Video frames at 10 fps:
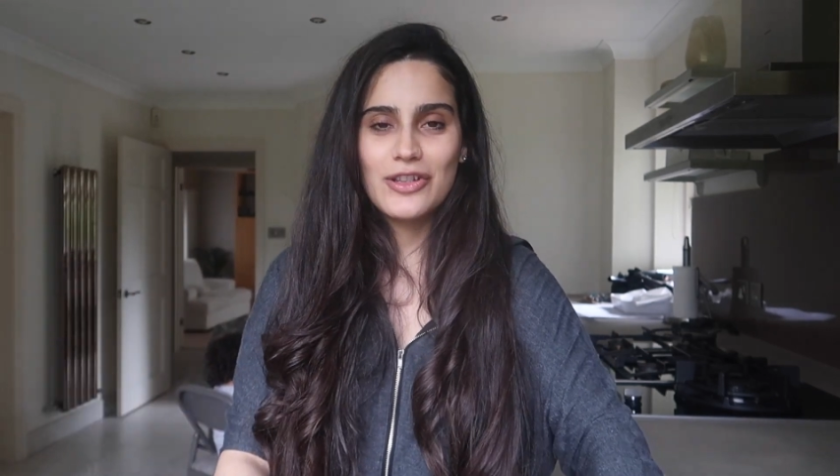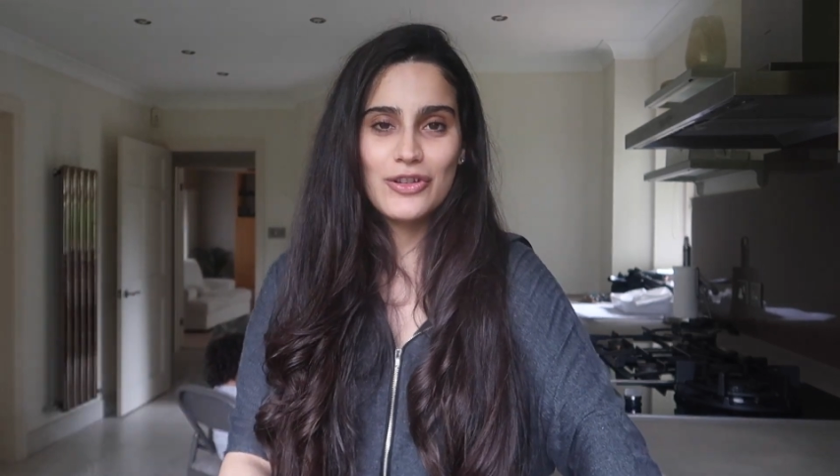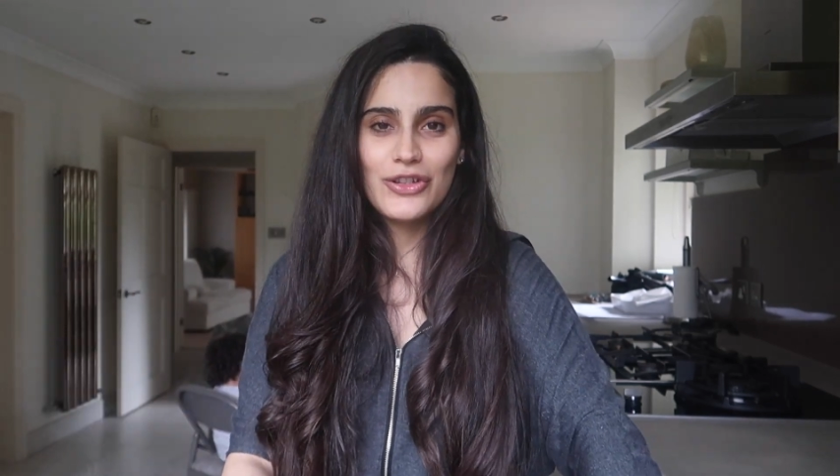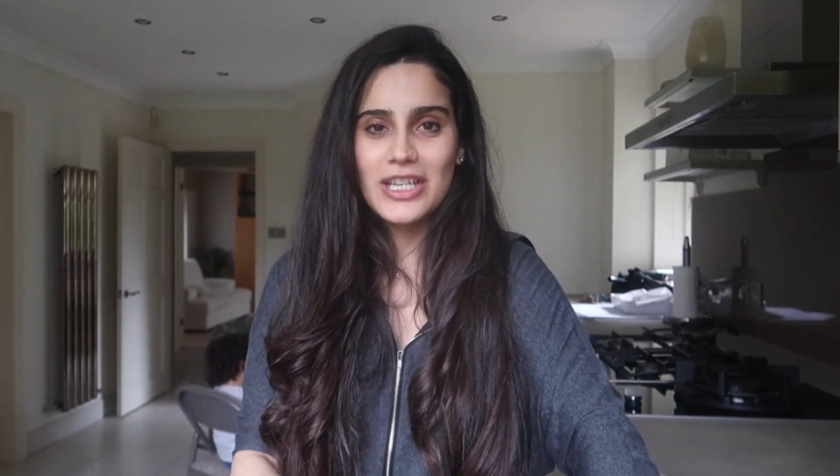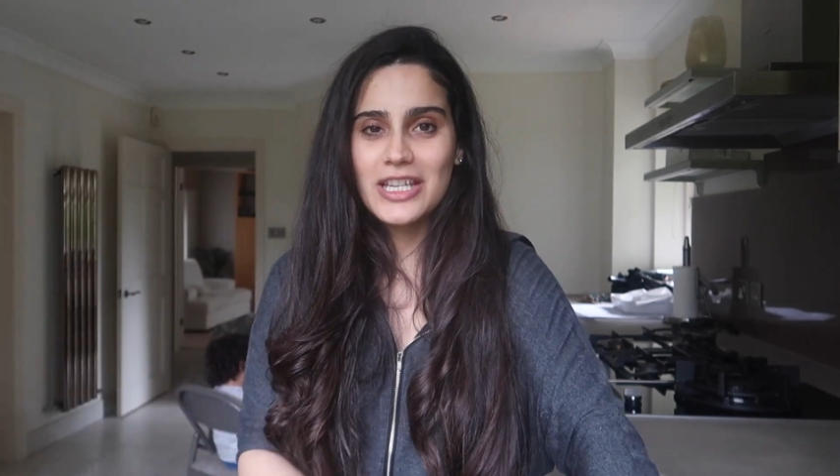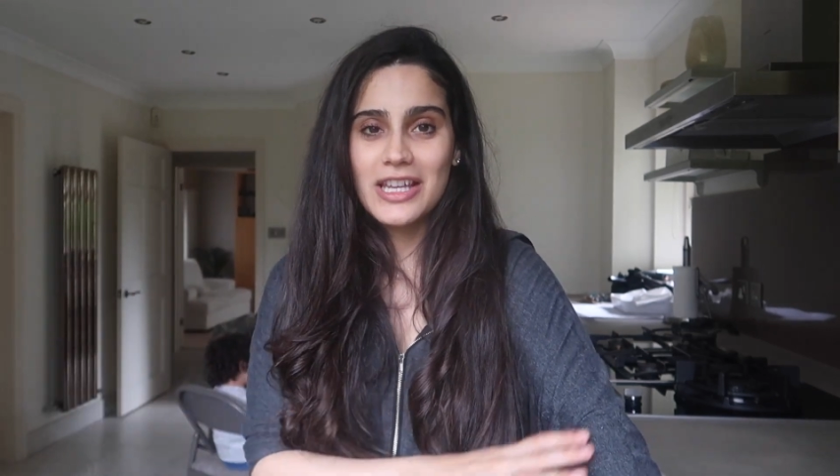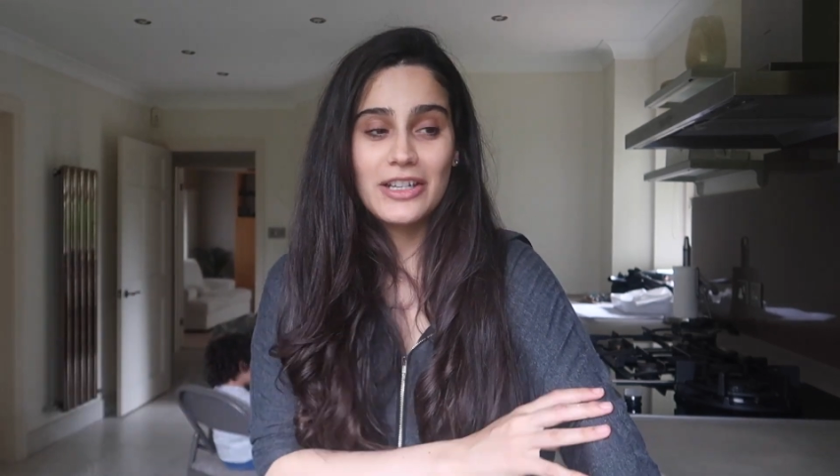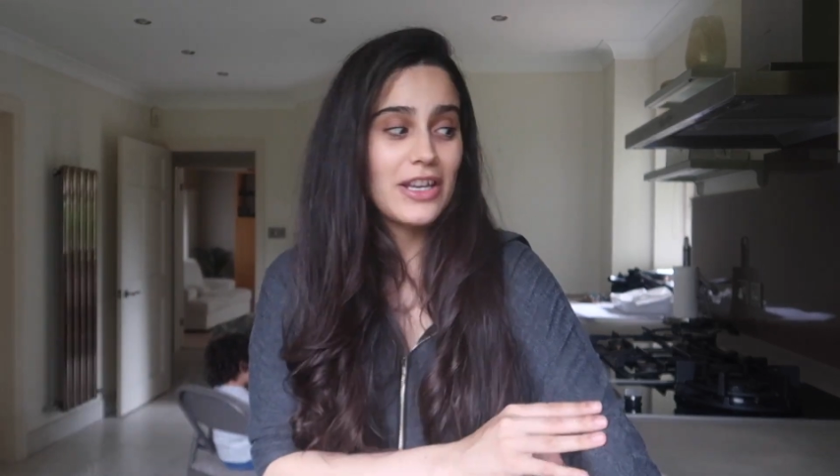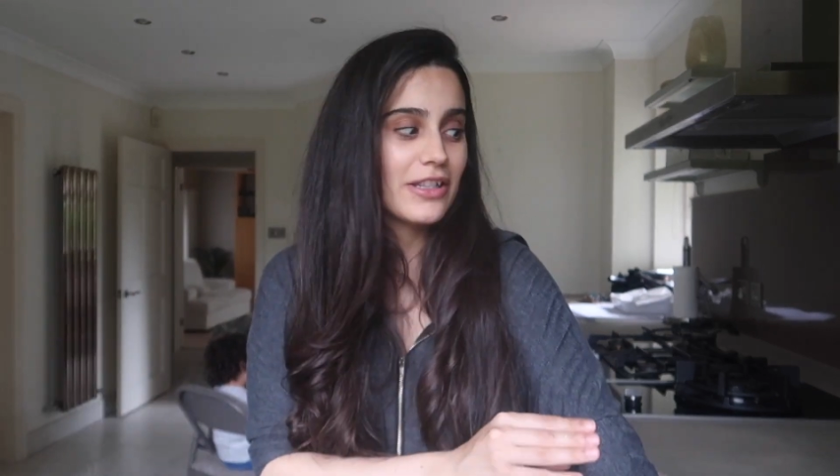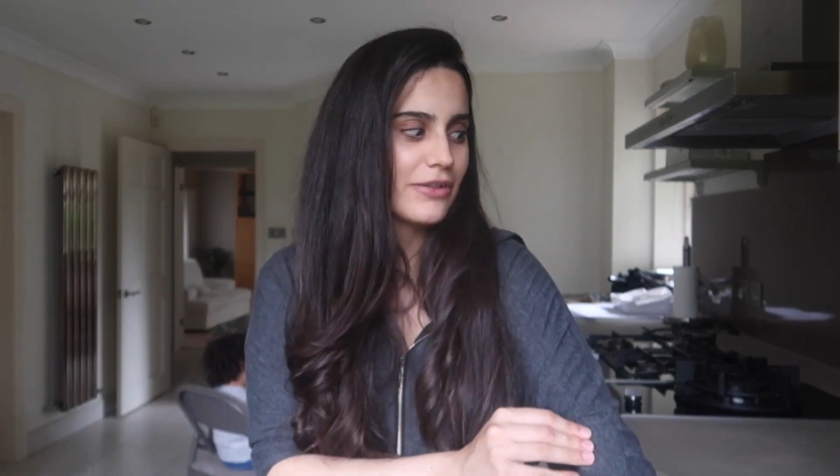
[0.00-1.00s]
Usually he's at
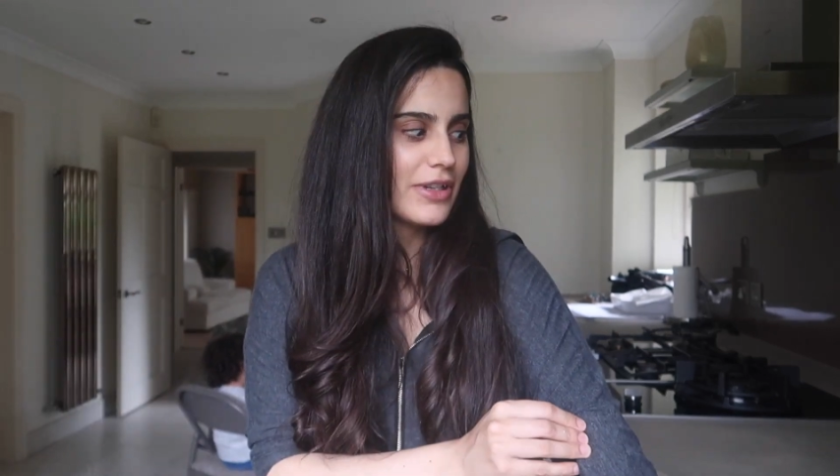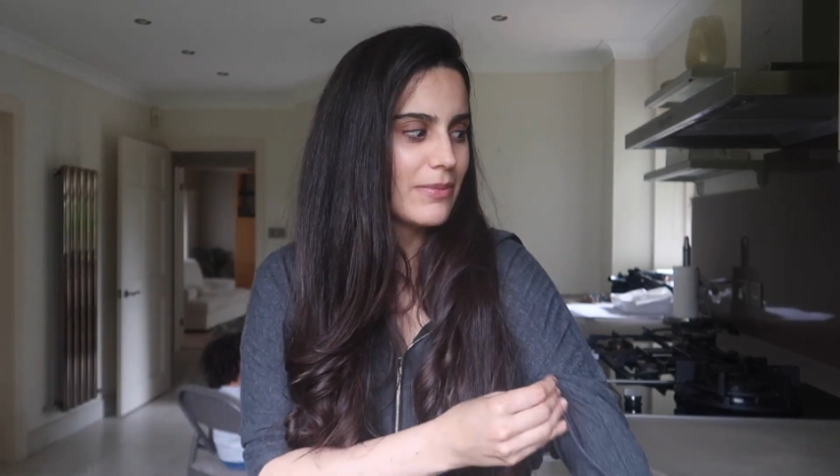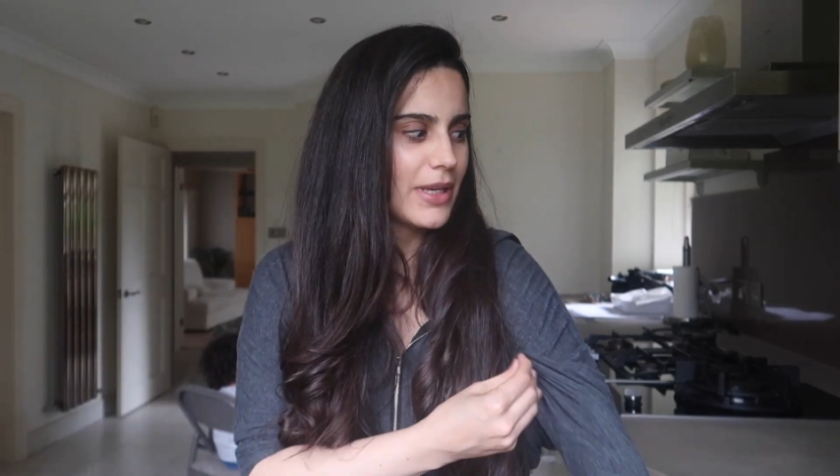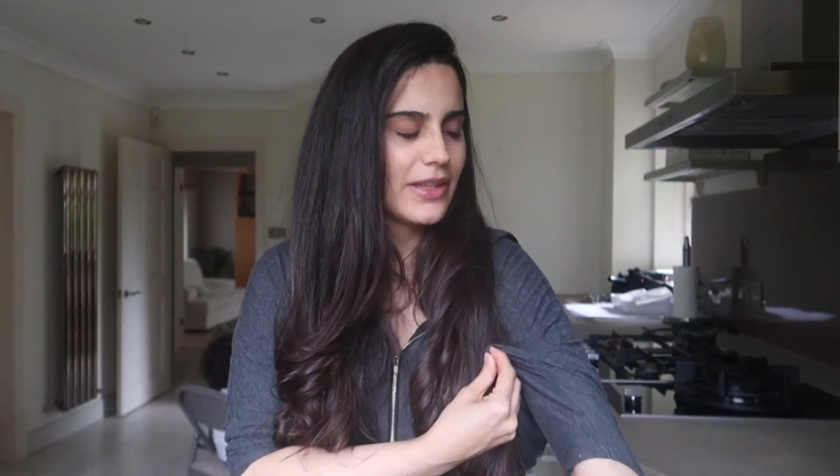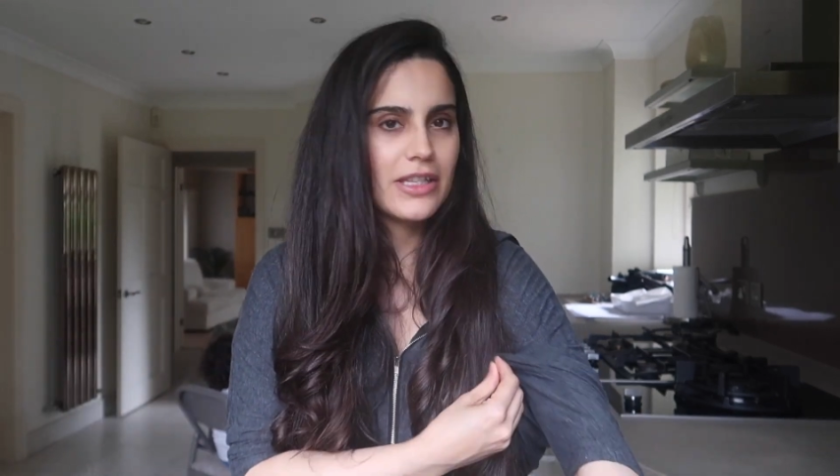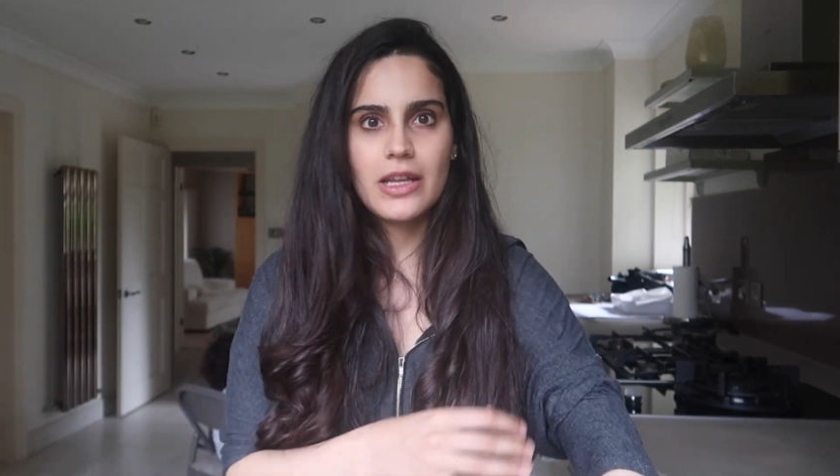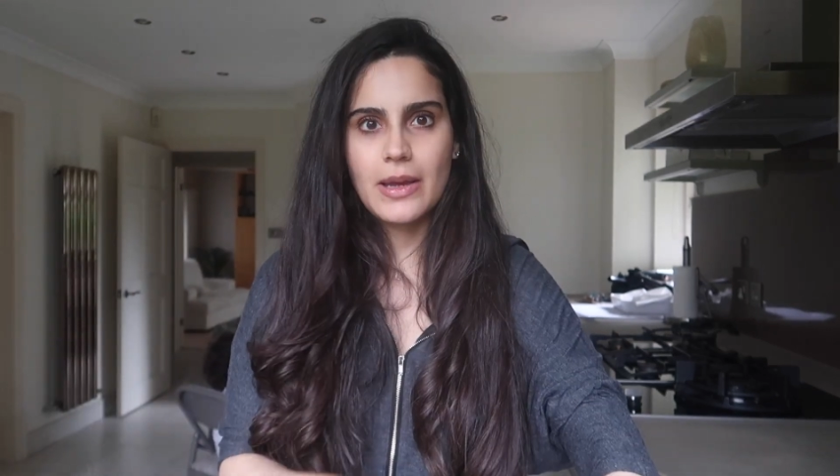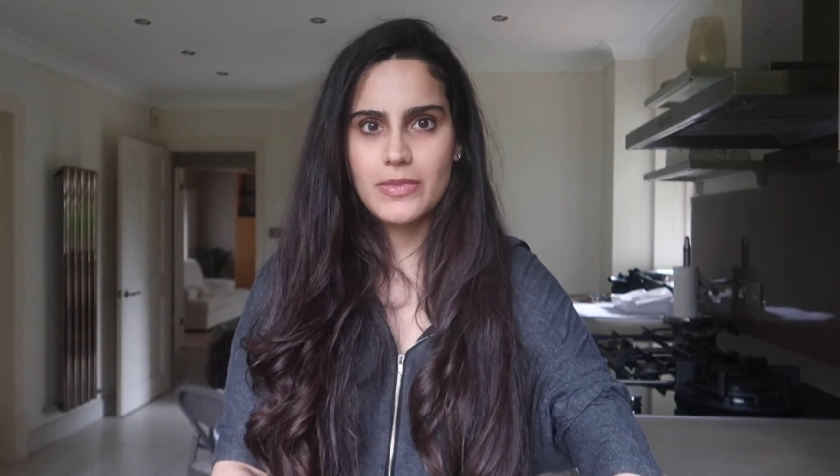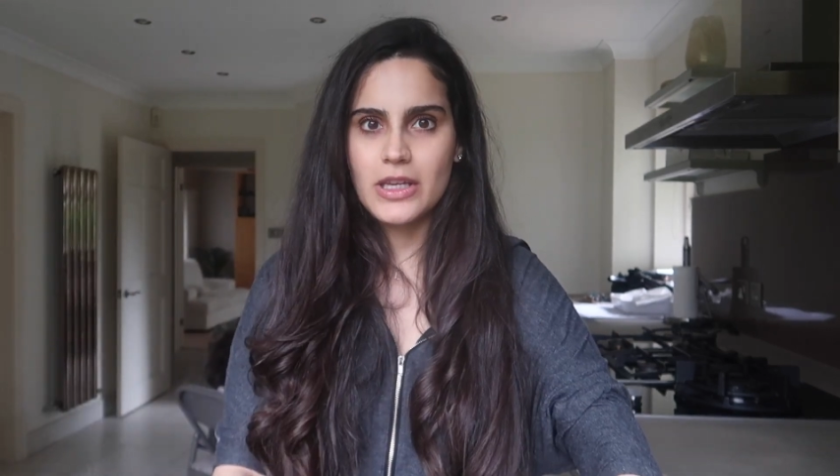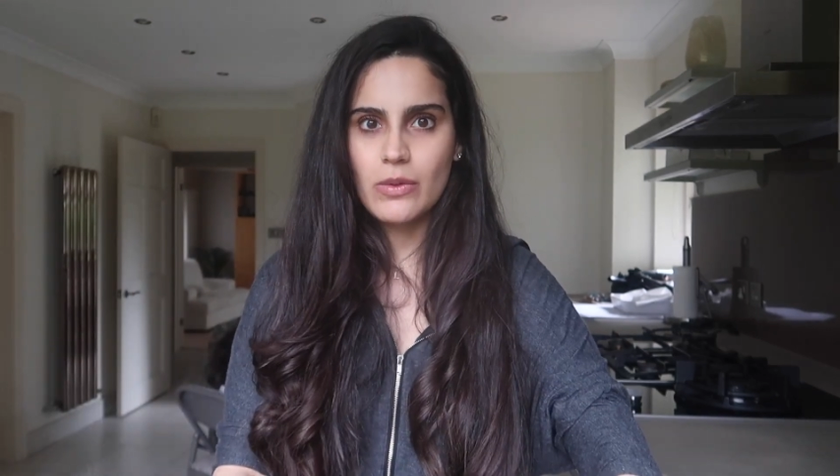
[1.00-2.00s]
nursery, but this
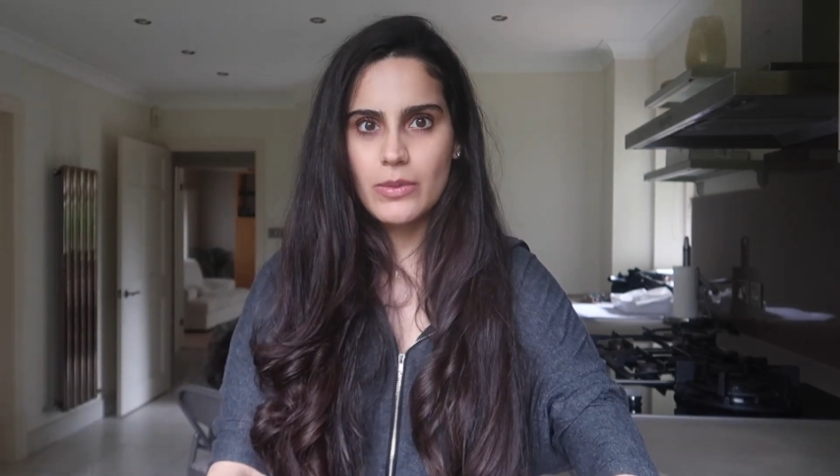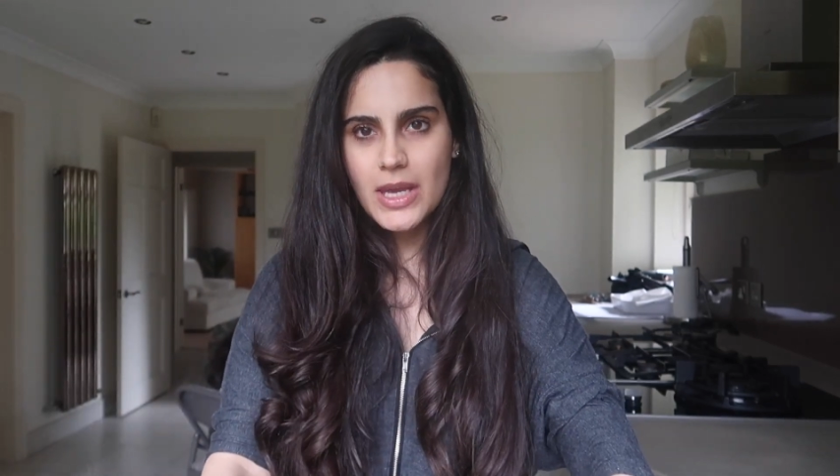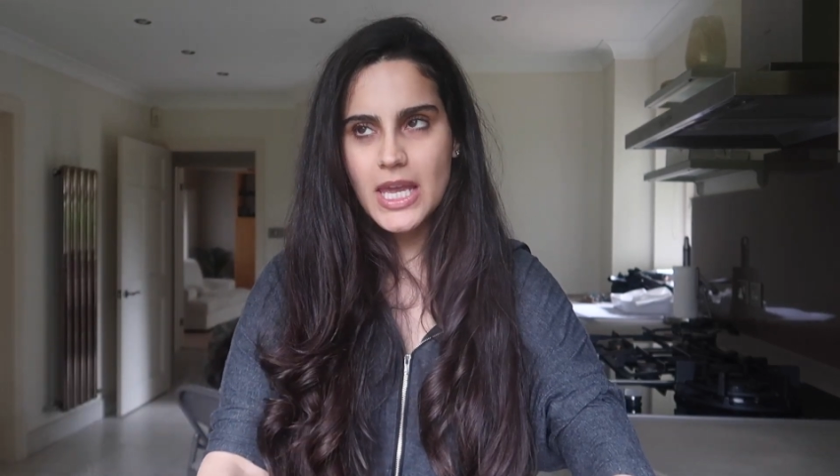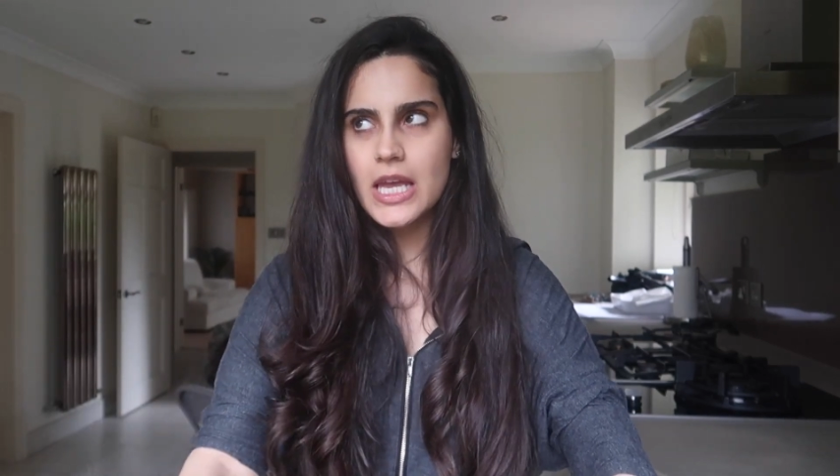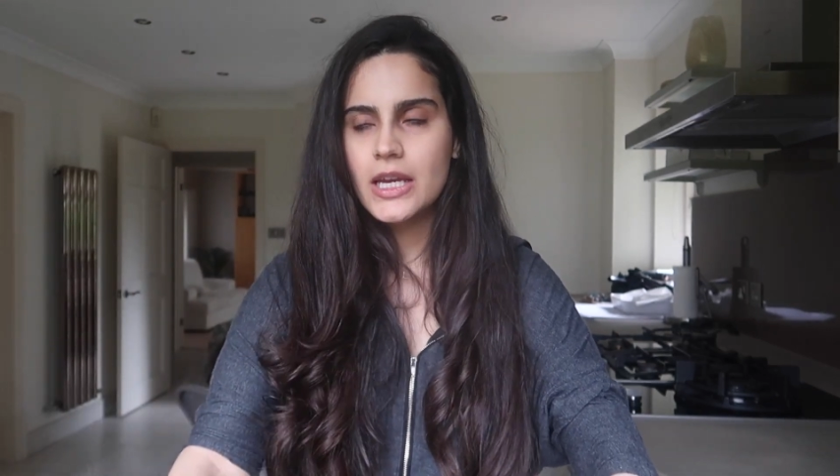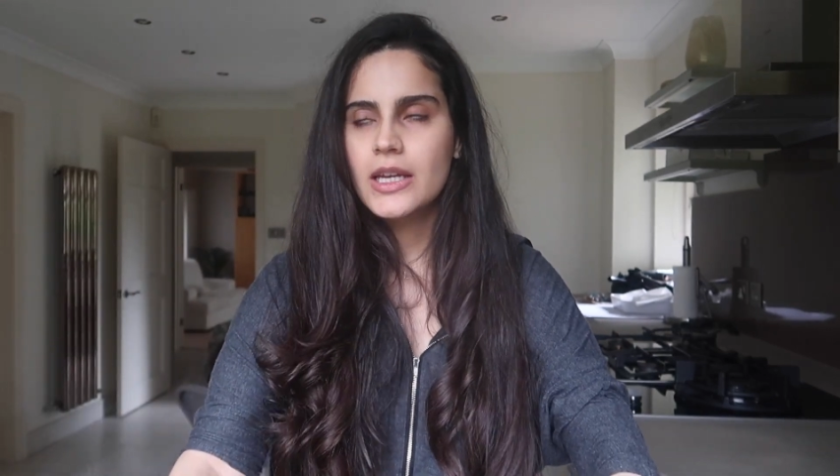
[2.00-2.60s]
time he's with me.